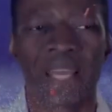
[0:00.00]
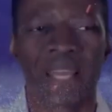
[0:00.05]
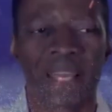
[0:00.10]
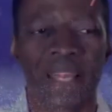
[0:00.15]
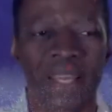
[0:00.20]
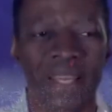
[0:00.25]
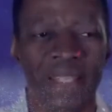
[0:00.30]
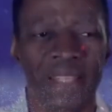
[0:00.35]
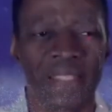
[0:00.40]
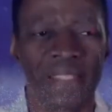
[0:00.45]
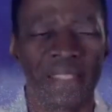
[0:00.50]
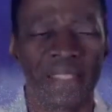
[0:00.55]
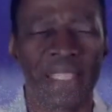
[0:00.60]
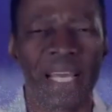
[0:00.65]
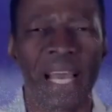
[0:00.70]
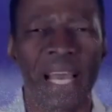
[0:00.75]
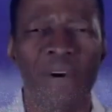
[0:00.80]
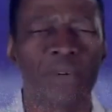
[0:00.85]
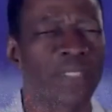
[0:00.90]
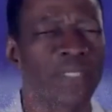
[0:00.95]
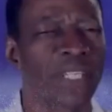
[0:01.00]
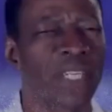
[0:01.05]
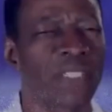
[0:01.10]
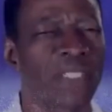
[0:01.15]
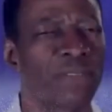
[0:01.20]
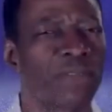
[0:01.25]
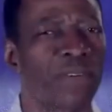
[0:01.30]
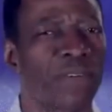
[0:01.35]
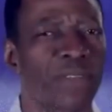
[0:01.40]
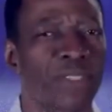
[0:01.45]
And I was
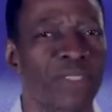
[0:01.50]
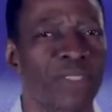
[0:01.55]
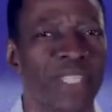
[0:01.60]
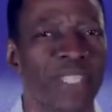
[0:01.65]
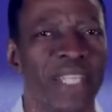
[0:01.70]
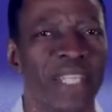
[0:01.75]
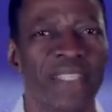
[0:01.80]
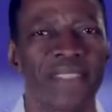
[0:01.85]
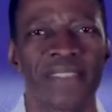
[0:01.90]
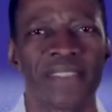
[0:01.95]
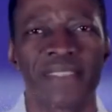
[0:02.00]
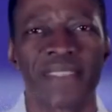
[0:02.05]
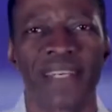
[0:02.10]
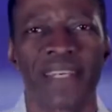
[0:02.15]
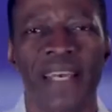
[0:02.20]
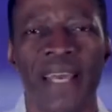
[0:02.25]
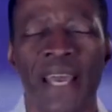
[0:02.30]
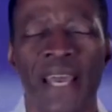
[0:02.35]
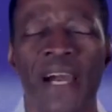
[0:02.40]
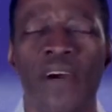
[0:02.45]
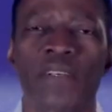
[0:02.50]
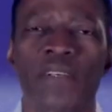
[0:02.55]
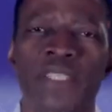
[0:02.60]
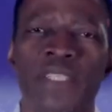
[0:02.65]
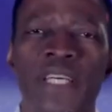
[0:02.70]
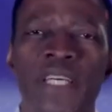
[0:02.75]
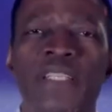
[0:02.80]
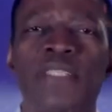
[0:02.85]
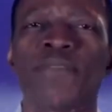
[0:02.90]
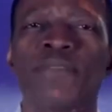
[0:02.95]
getting frustrated. I
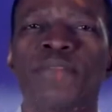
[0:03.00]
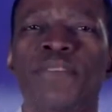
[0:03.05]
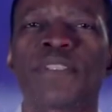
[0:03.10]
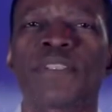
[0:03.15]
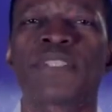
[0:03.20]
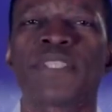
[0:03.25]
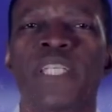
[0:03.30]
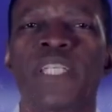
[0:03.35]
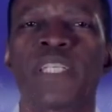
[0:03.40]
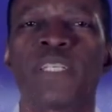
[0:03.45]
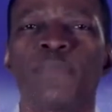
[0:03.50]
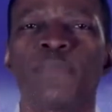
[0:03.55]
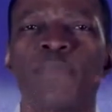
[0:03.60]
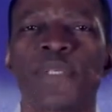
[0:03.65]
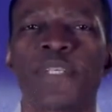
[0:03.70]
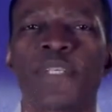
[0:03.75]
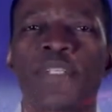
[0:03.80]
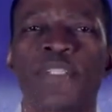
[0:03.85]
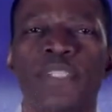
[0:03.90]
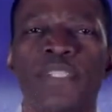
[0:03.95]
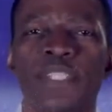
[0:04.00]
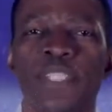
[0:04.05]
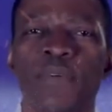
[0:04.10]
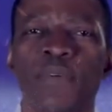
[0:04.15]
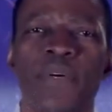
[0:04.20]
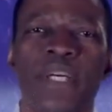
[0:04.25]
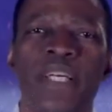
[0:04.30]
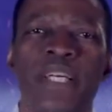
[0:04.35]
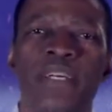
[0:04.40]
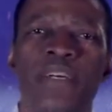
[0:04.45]
was getting frustrated because
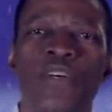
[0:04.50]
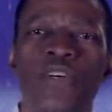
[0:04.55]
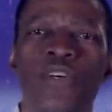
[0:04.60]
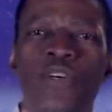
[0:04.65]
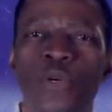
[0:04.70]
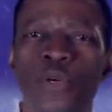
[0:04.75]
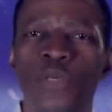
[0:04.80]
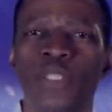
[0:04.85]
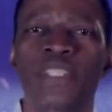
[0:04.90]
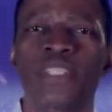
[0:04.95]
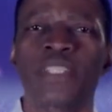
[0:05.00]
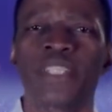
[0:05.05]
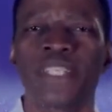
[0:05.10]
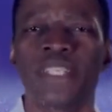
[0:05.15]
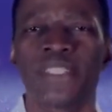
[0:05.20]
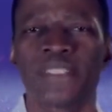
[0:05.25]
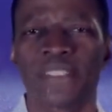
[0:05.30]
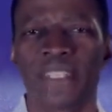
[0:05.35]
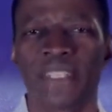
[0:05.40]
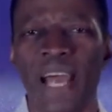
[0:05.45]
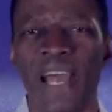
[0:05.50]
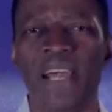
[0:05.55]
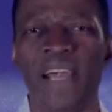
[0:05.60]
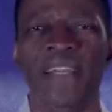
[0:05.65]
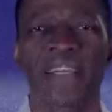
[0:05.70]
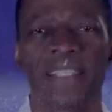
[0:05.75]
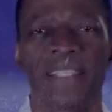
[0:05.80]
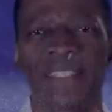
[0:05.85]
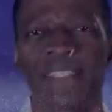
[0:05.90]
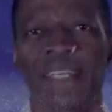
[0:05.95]
there were growth
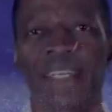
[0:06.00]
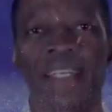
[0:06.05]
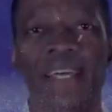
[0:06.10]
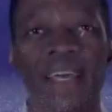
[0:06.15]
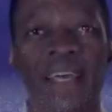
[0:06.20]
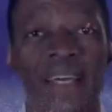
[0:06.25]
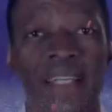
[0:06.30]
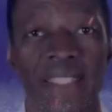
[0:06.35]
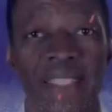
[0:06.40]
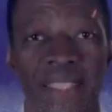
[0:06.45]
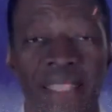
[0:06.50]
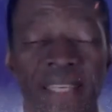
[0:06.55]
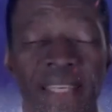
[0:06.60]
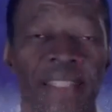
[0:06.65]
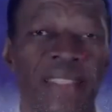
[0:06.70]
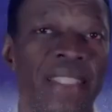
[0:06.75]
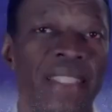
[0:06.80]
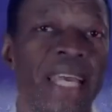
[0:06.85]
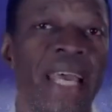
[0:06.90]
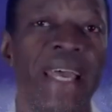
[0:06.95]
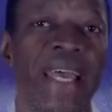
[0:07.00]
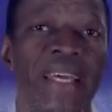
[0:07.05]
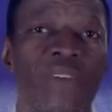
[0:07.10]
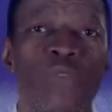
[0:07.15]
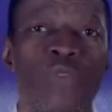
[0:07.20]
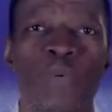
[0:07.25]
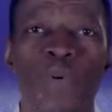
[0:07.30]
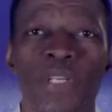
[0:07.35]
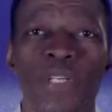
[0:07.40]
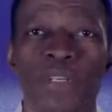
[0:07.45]
targets that I had set
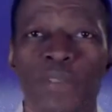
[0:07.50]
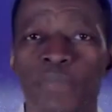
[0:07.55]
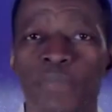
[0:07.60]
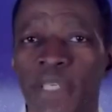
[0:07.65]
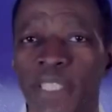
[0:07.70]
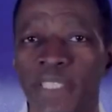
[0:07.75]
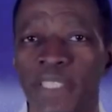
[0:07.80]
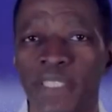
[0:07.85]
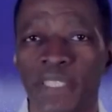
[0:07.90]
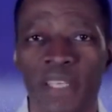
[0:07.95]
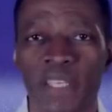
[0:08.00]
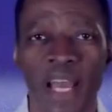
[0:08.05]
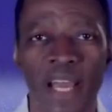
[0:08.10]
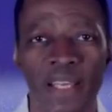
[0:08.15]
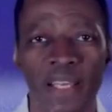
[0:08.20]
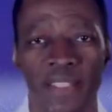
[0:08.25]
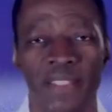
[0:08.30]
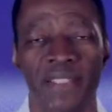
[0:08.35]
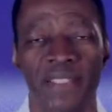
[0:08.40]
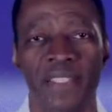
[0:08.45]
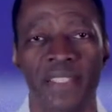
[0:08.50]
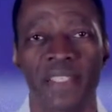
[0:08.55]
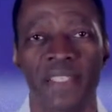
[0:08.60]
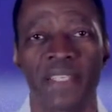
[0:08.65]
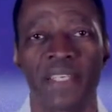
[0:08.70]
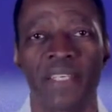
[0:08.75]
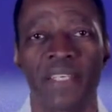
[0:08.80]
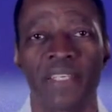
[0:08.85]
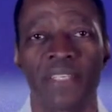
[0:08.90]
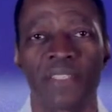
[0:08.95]
and we were not meeting the targets.
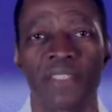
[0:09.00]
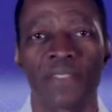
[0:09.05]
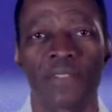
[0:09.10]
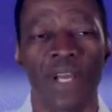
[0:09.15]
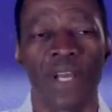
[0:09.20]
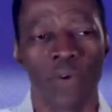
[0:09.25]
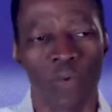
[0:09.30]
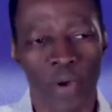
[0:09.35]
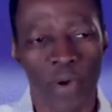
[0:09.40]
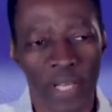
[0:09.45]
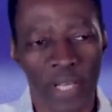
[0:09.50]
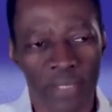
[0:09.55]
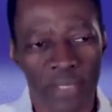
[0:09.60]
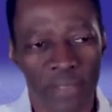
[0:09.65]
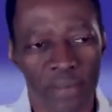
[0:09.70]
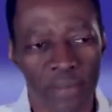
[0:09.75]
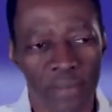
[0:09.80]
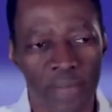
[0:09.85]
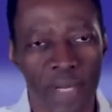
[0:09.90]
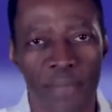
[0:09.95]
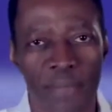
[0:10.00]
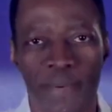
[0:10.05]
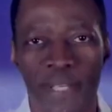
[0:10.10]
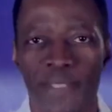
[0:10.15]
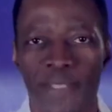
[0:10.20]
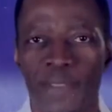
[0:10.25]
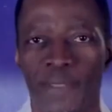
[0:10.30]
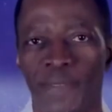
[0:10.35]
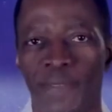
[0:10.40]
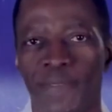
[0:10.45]
So I went to my
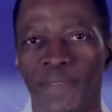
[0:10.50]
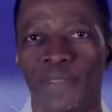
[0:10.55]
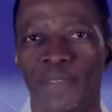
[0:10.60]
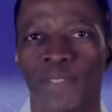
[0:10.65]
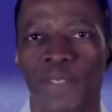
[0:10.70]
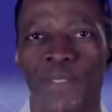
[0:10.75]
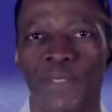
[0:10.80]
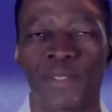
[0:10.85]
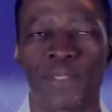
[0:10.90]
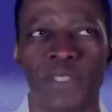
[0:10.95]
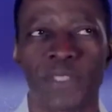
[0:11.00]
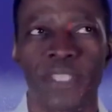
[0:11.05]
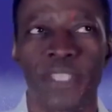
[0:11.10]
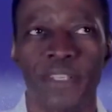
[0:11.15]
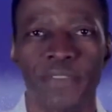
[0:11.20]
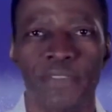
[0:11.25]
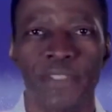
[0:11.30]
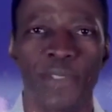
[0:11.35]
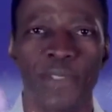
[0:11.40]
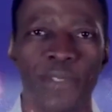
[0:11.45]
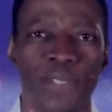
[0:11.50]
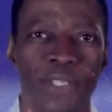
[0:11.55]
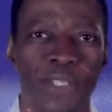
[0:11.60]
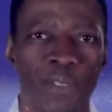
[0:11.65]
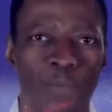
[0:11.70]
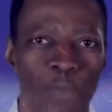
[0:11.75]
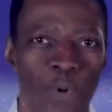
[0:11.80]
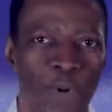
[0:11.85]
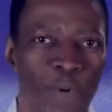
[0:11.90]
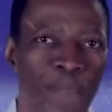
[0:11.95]
mentor, Dr. David
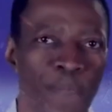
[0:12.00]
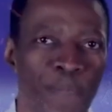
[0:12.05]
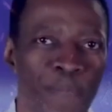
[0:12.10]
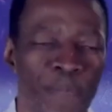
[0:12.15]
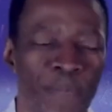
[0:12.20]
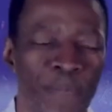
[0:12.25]
Oyedepo.